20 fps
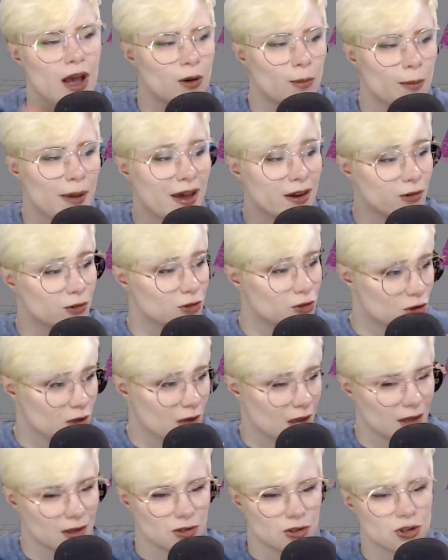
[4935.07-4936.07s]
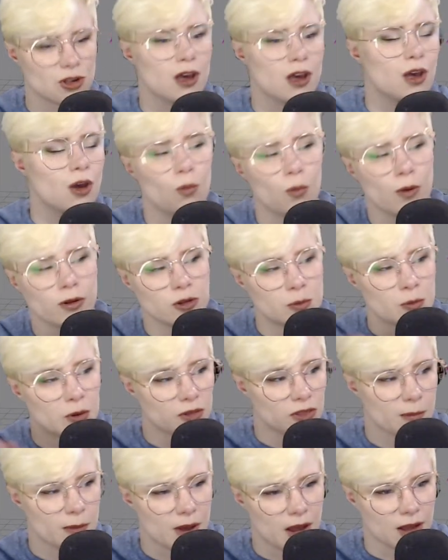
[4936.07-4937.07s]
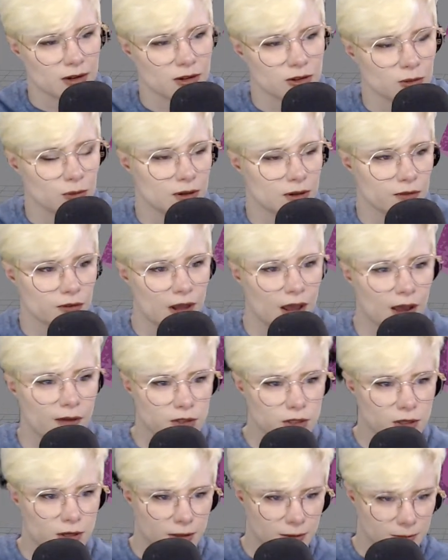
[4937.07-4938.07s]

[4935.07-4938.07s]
patterns change when you put them onto a different avatar.